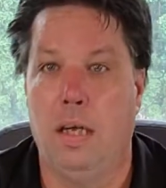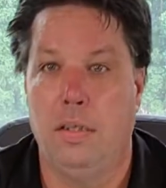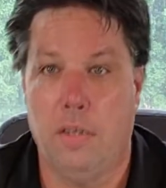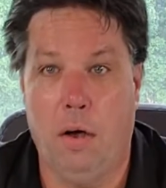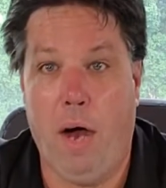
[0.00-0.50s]

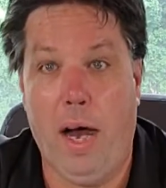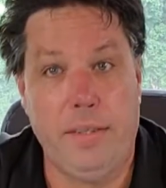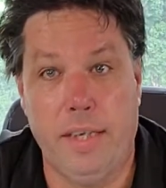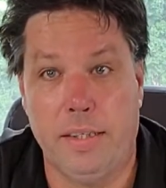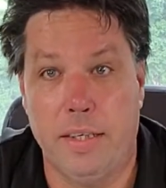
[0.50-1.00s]
So I
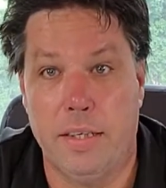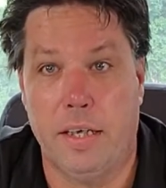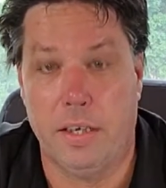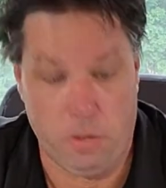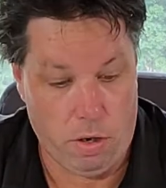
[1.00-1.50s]
think this
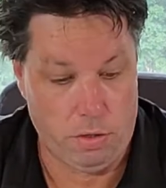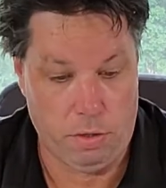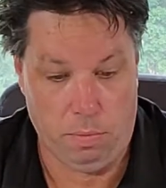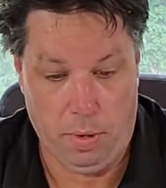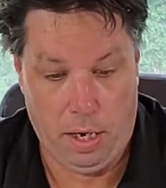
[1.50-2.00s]
thing is
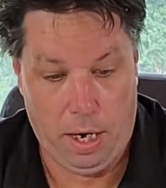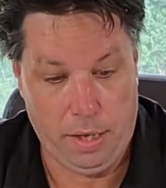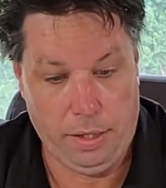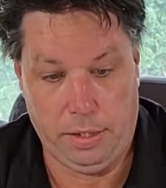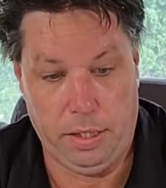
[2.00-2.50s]
awesome.
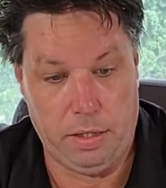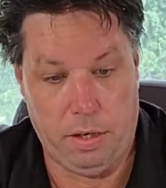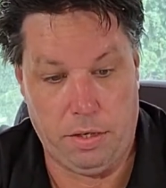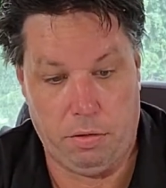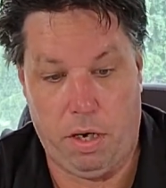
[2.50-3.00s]
I think these
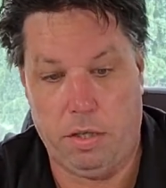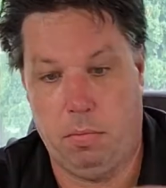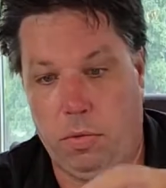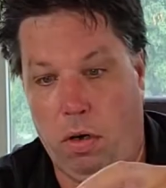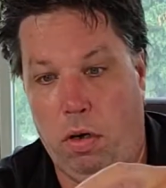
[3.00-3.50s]
lights are
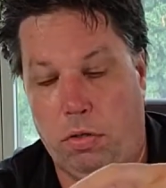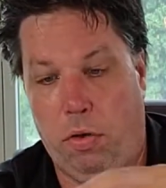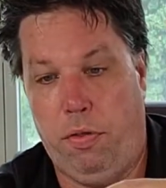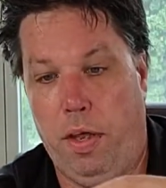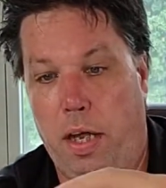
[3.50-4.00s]
awesome. They're
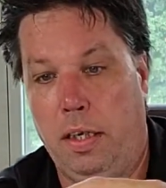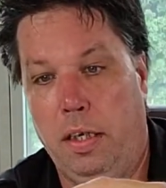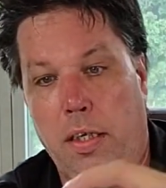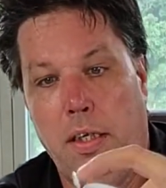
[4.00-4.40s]
ultra thin.